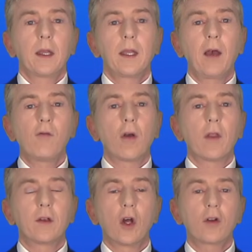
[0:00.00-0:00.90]
Here are
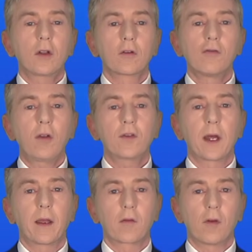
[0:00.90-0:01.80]
the dot and cross
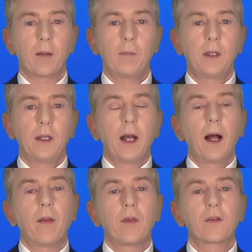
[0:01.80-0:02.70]
diagram
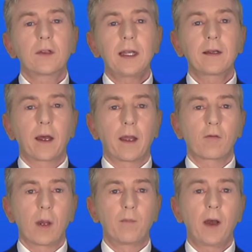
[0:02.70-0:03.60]
and the stick
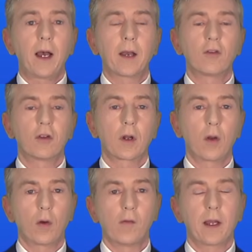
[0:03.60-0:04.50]
diagram for hydrogen
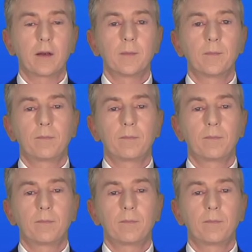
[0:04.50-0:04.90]
chloride.